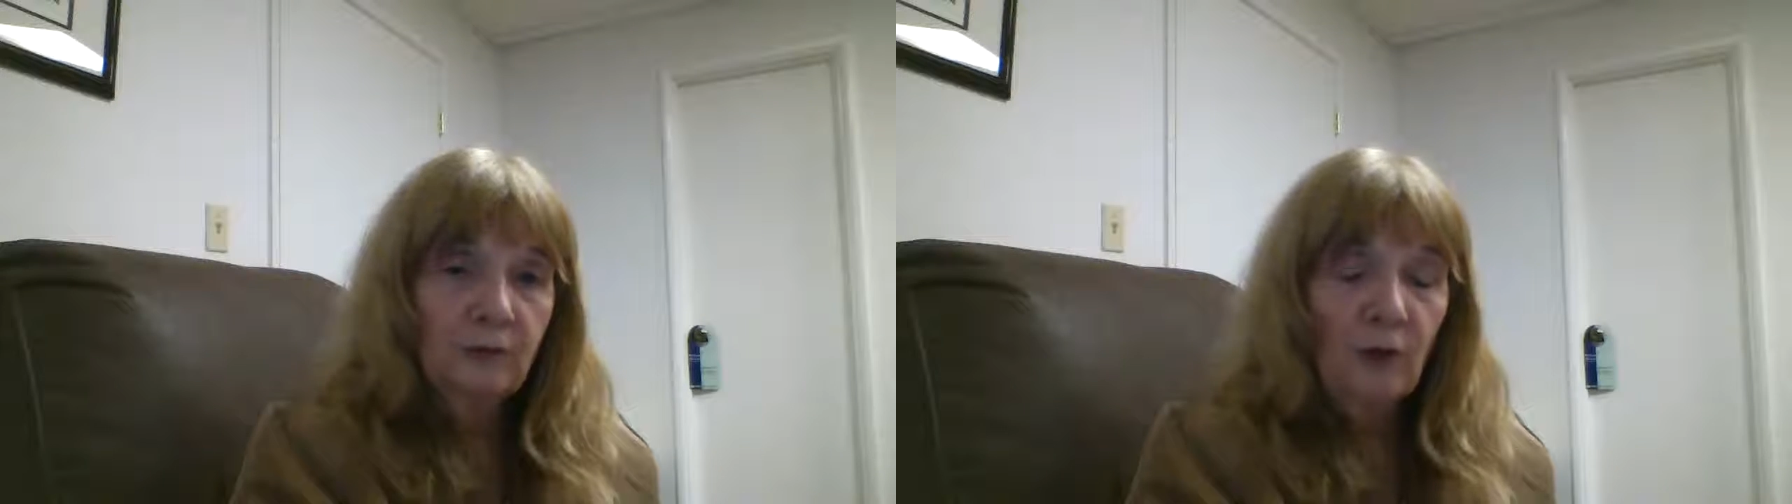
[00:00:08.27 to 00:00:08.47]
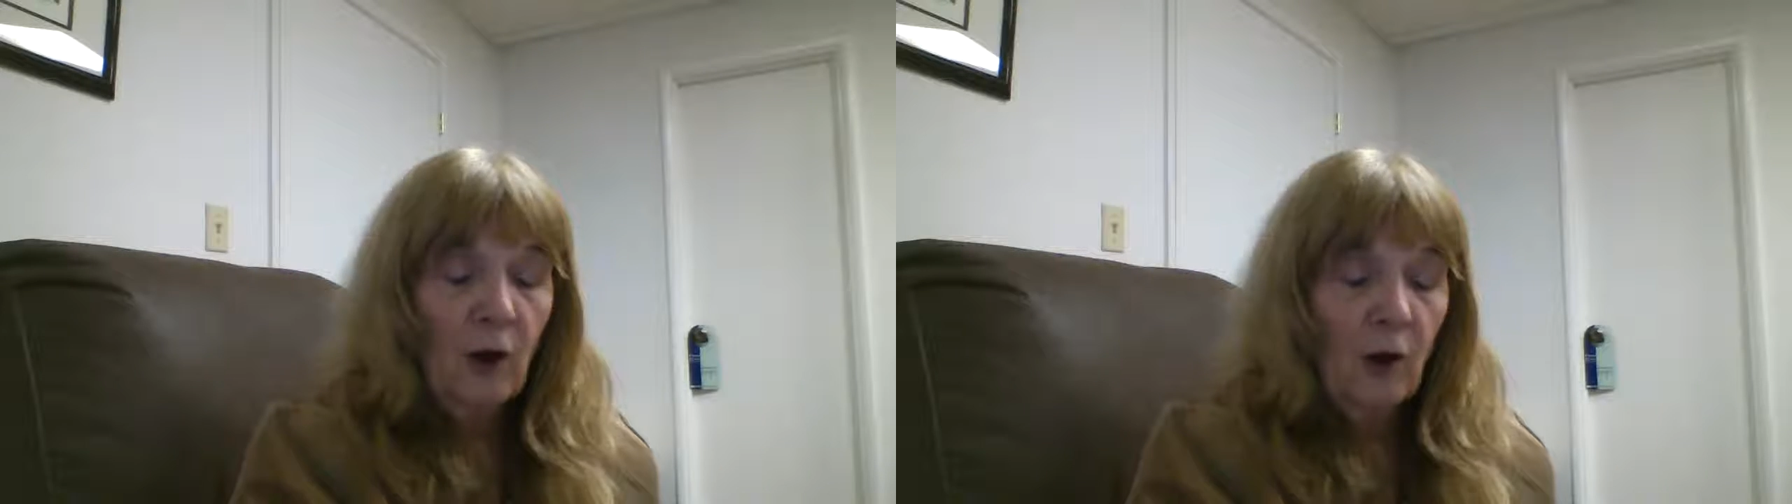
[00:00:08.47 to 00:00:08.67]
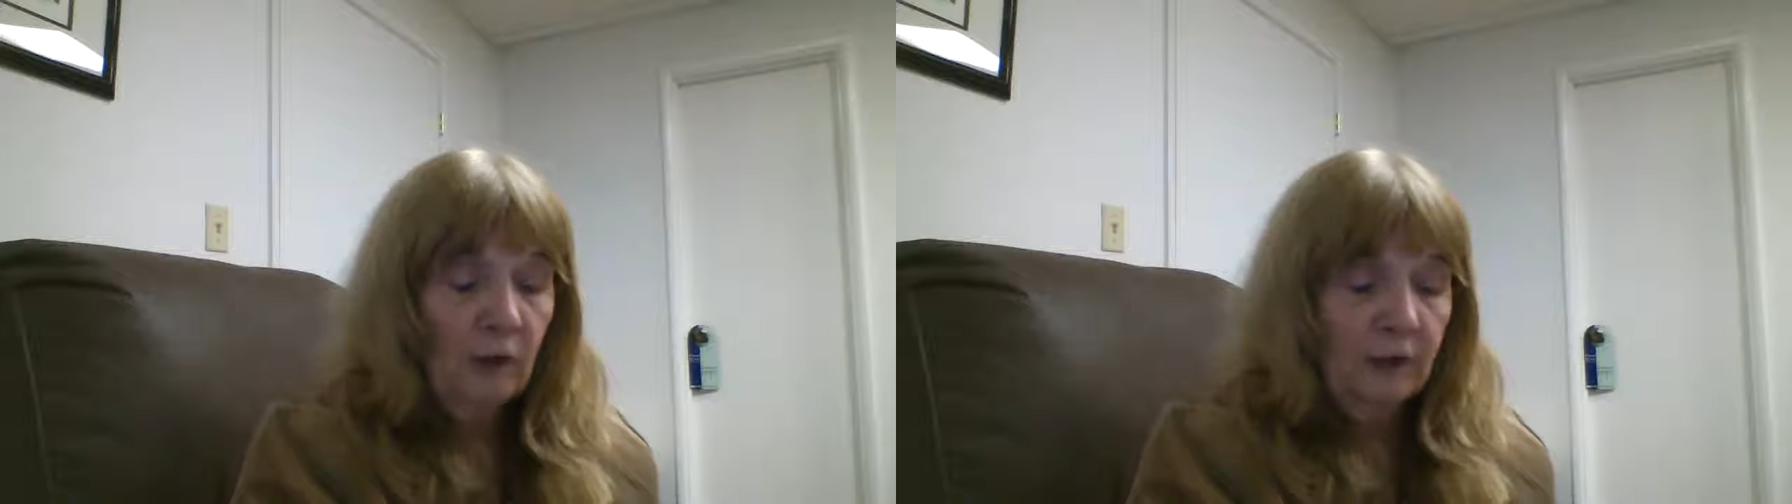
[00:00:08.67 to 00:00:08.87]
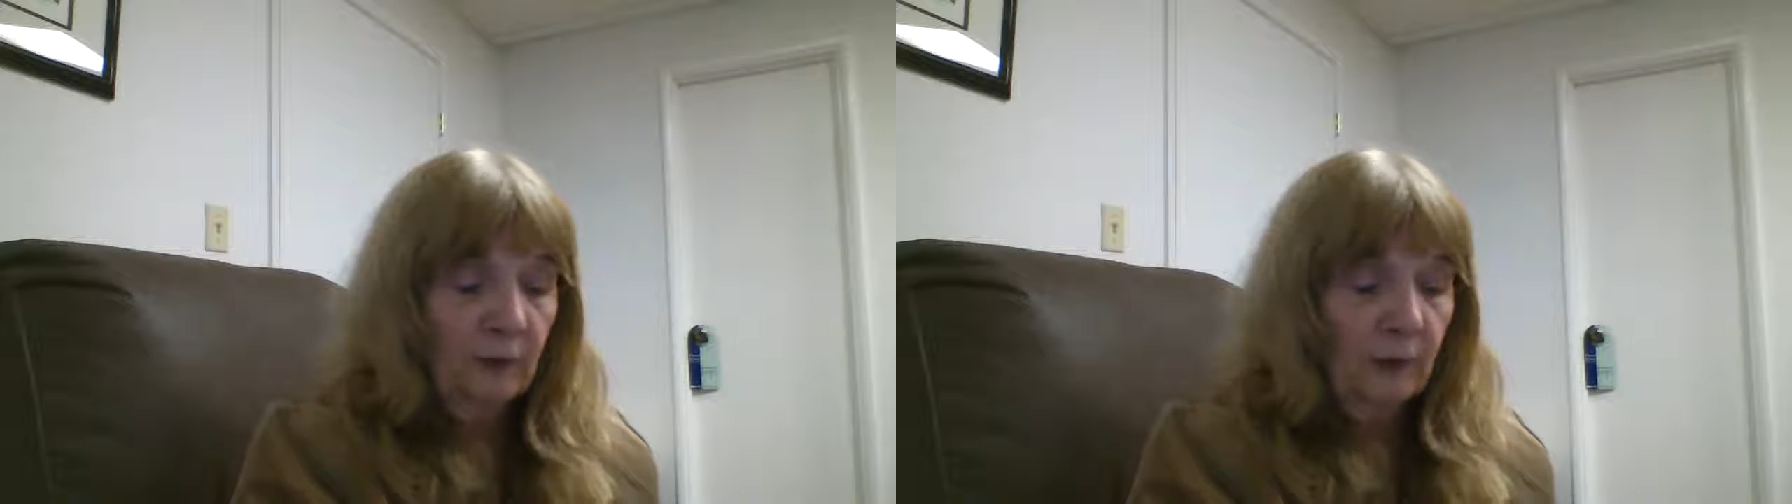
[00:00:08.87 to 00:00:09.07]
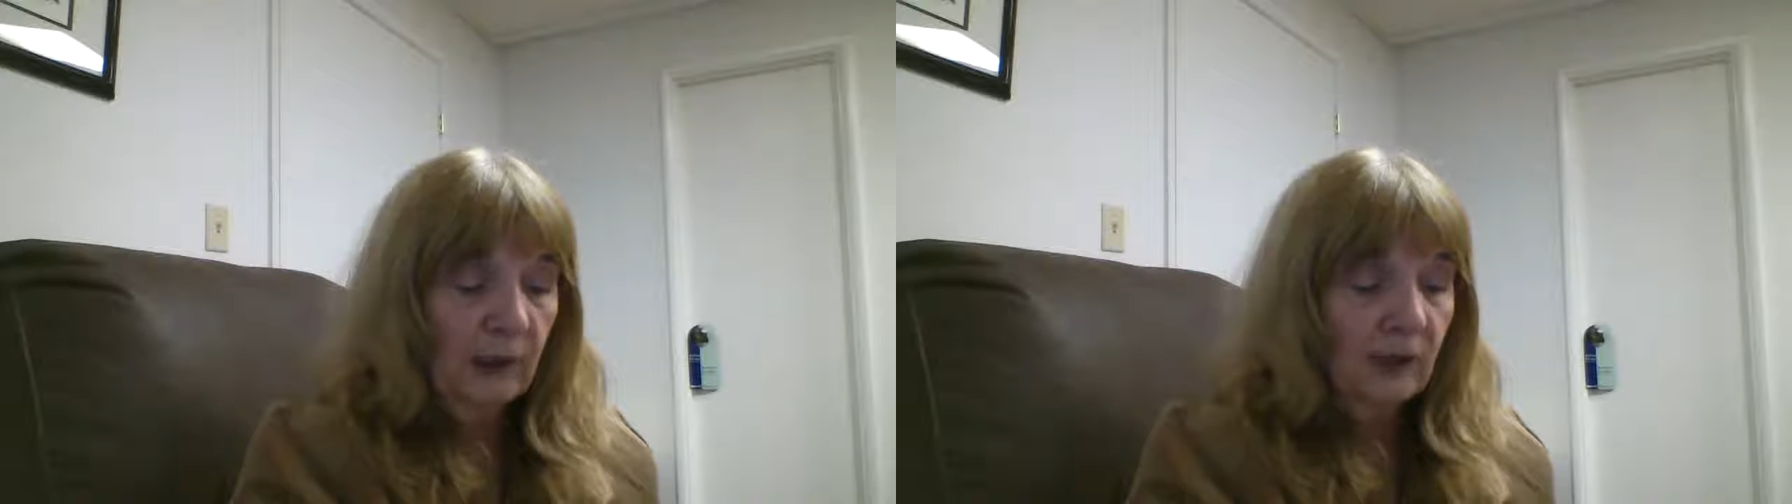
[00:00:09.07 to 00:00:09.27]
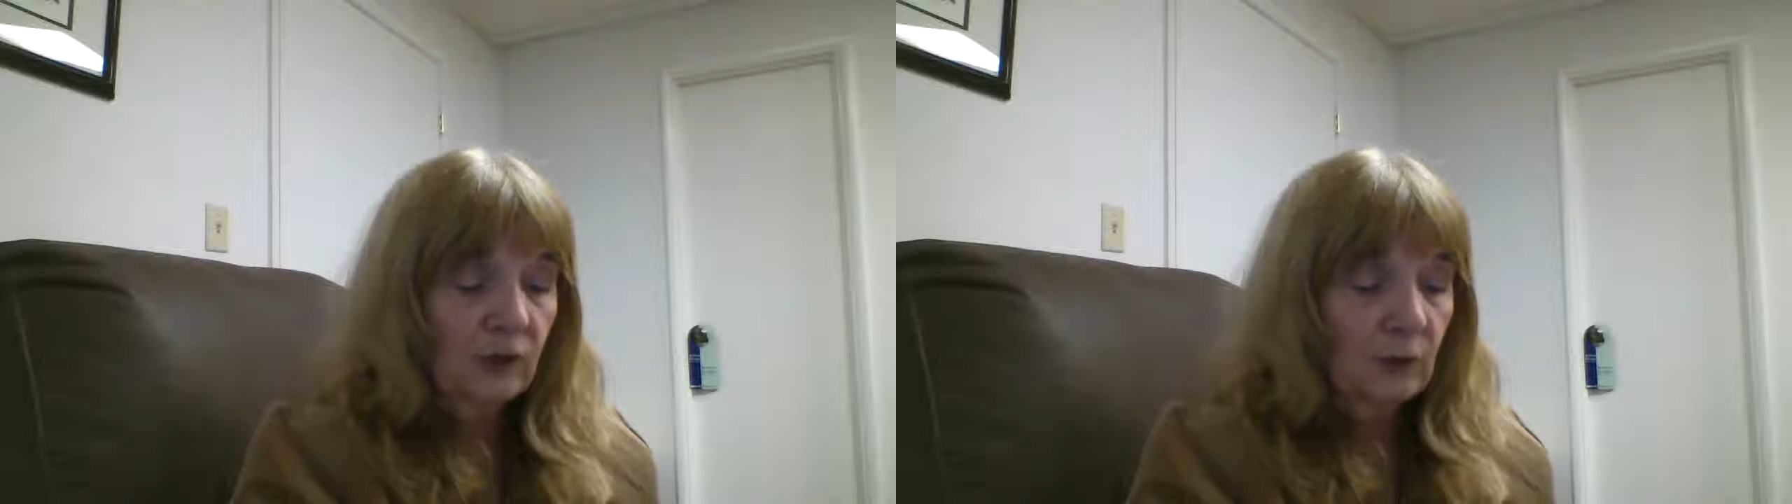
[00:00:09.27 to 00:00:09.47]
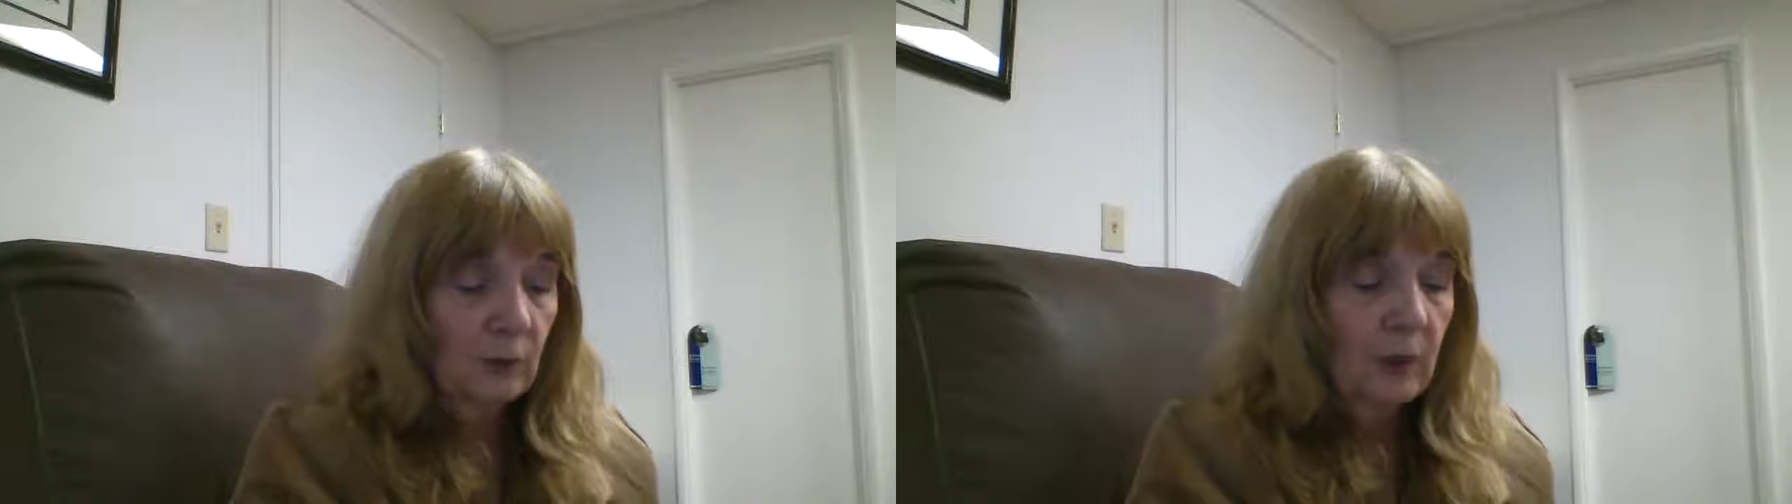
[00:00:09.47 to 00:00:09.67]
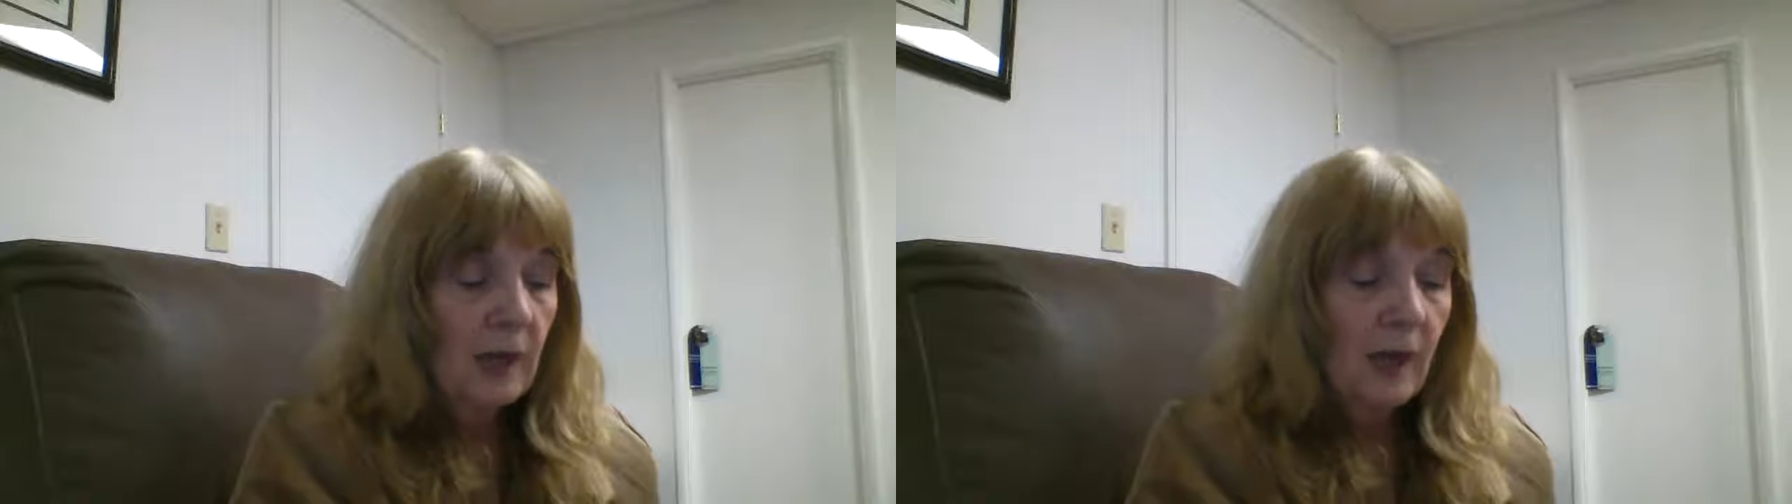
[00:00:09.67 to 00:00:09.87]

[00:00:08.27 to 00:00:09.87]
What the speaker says: fall in regards to